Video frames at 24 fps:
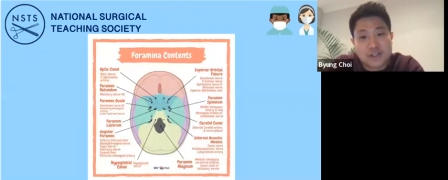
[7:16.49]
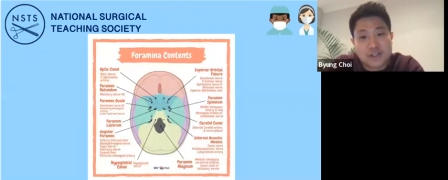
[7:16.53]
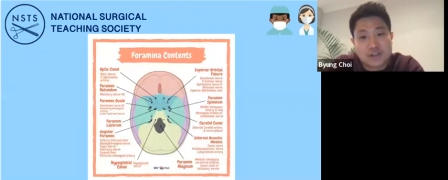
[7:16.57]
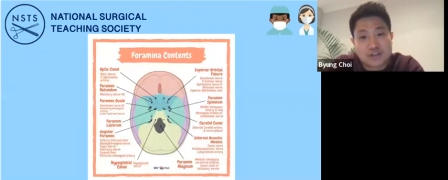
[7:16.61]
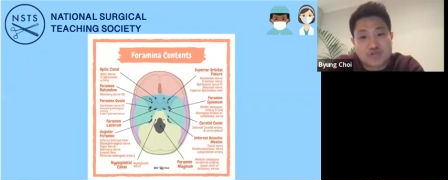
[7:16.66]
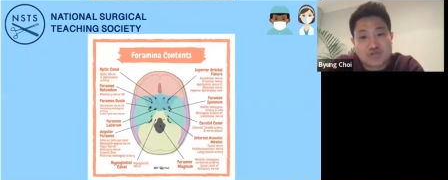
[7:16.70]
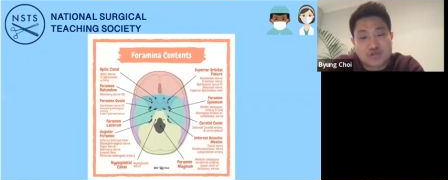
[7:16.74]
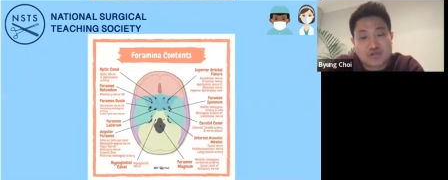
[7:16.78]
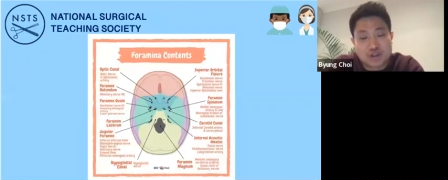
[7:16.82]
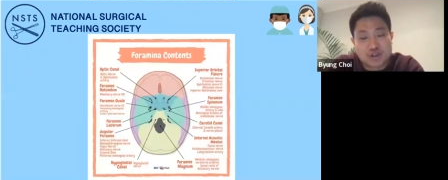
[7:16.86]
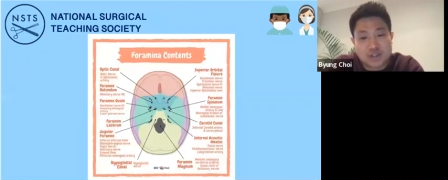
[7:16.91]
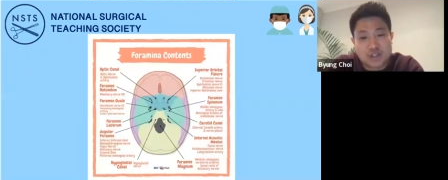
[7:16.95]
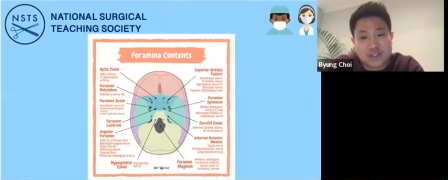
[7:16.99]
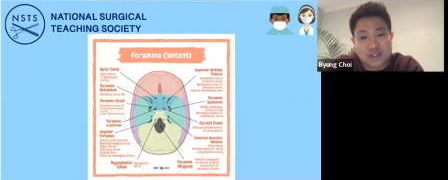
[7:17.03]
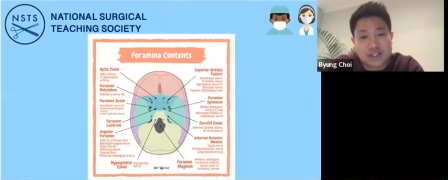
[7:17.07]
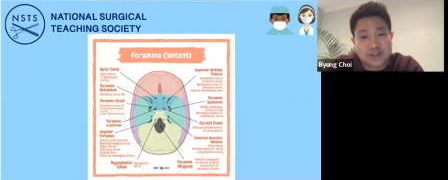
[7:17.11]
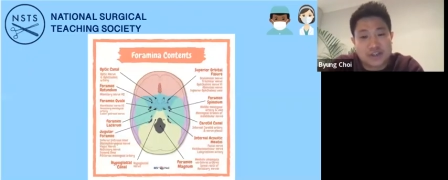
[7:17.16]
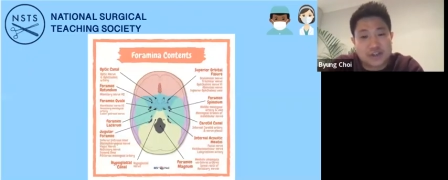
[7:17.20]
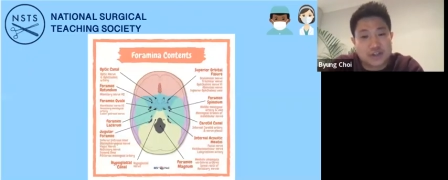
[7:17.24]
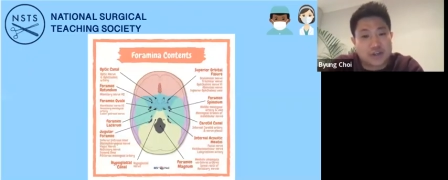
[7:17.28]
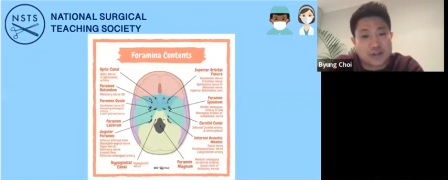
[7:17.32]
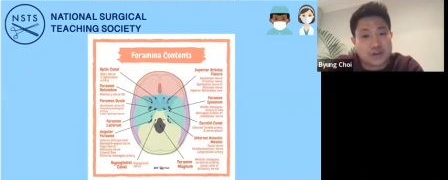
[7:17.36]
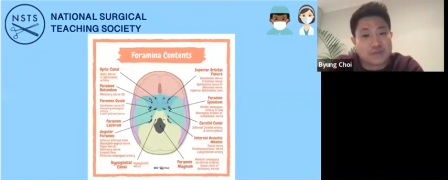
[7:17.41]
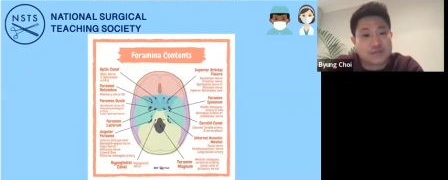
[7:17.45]
the trochlear
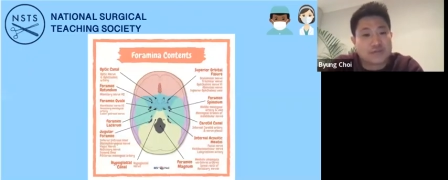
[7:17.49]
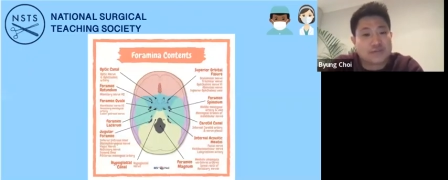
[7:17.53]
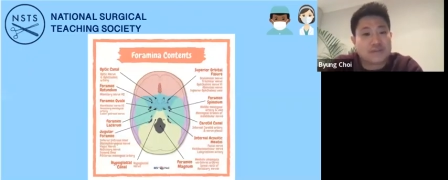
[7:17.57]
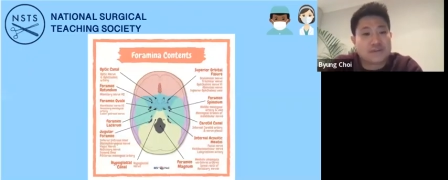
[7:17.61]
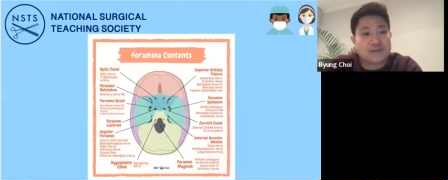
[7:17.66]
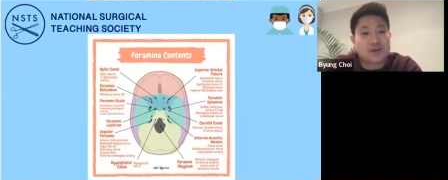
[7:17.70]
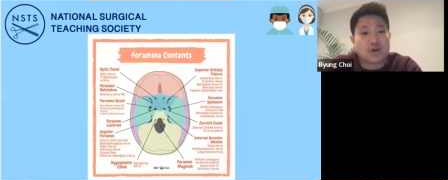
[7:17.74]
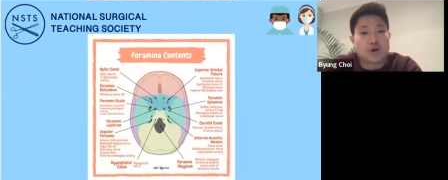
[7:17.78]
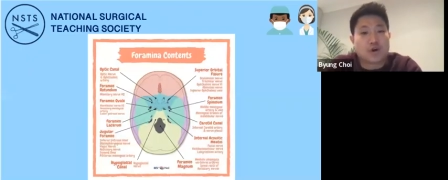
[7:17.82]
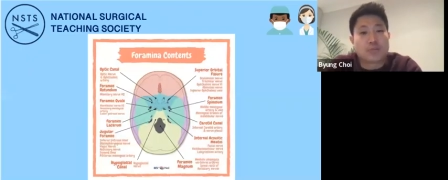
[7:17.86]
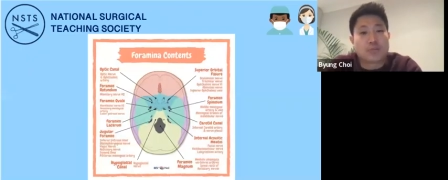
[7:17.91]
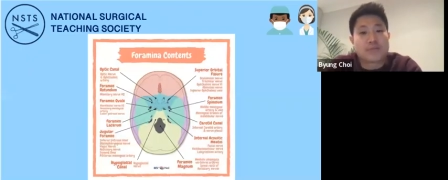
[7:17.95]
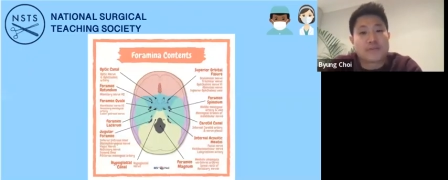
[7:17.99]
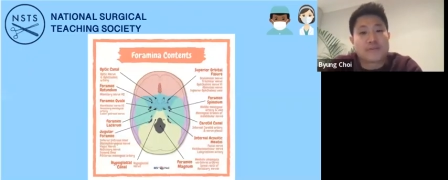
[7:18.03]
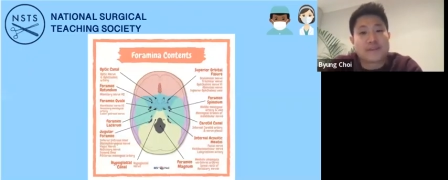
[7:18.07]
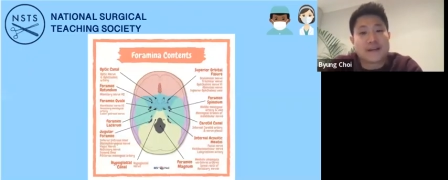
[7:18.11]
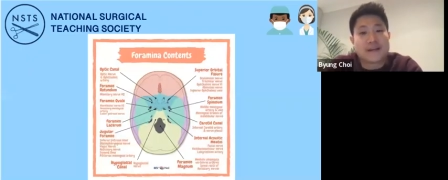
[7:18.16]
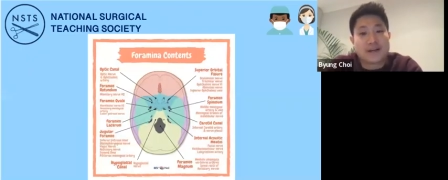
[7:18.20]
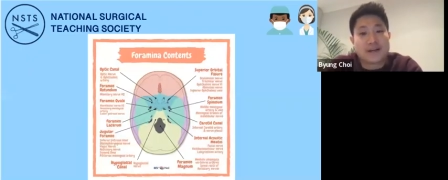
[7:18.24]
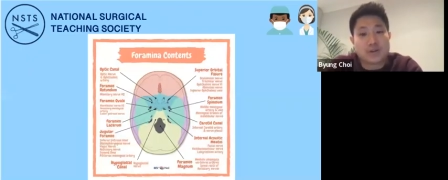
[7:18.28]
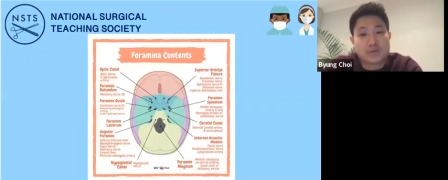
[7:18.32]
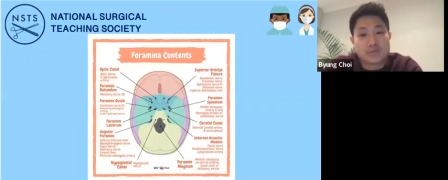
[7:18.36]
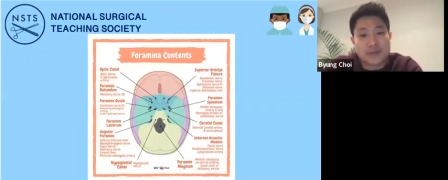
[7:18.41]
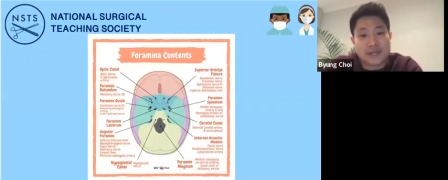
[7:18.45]
nerve, the
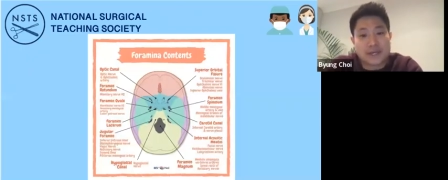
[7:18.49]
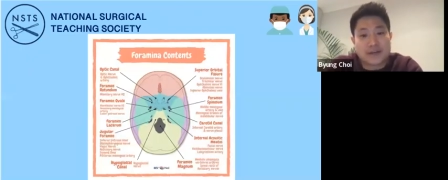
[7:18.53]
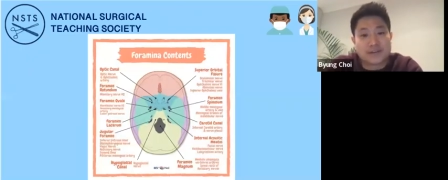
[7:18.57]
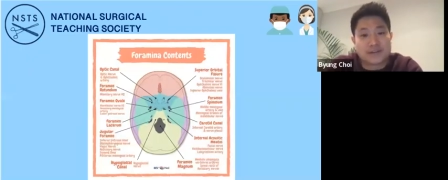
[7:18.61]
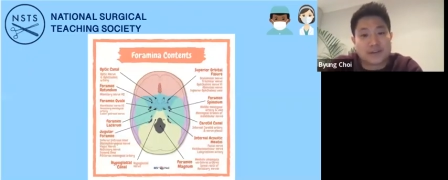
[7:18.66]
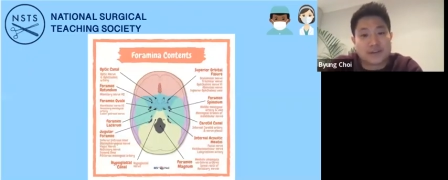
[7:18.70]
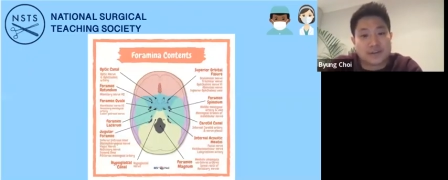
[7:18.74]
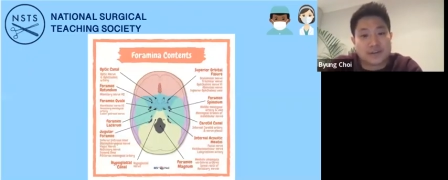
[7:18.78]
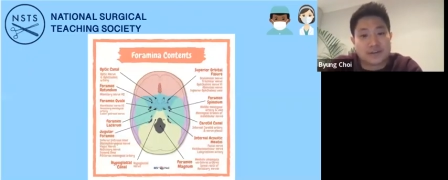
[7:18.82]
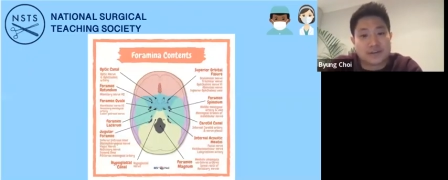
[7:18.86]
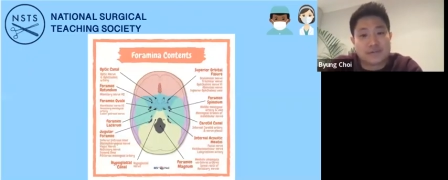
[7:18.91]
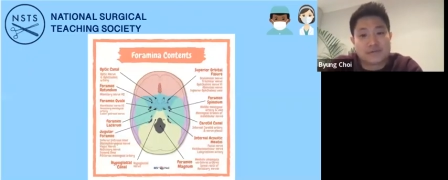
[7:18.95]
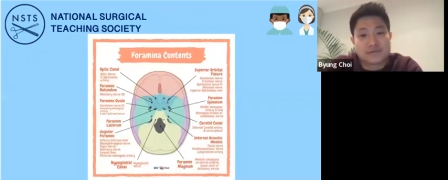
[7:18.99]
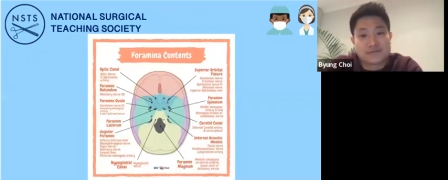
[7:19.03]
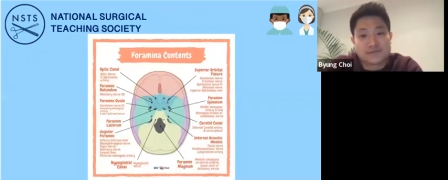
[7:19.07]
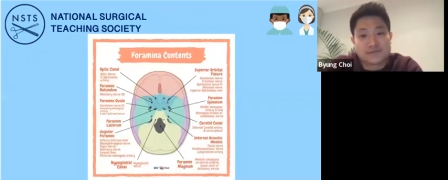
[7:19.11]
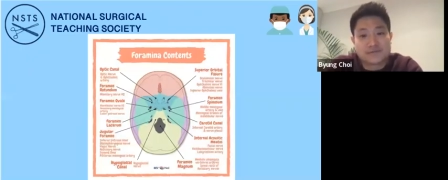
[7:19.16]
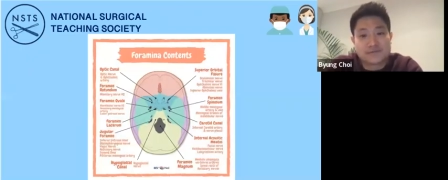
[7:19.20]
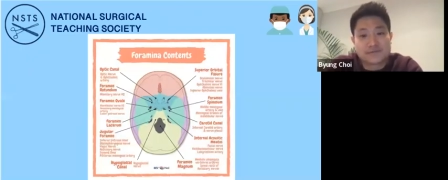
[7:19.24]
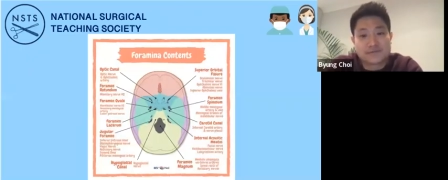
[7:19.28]
ophthalmic nerve,